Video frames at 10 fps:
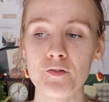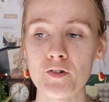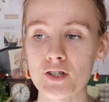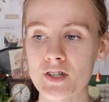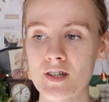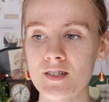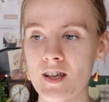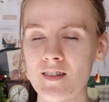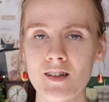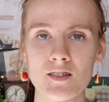versus,
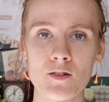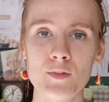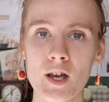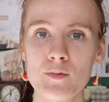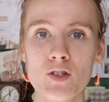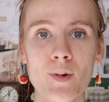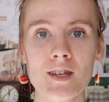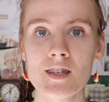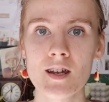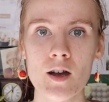and then sometimes you
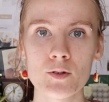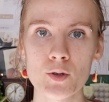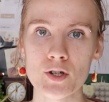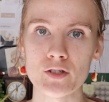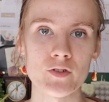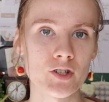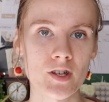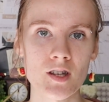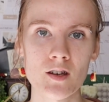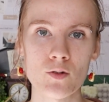might eat outdoors
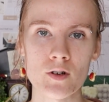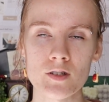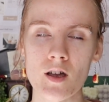versus indoors.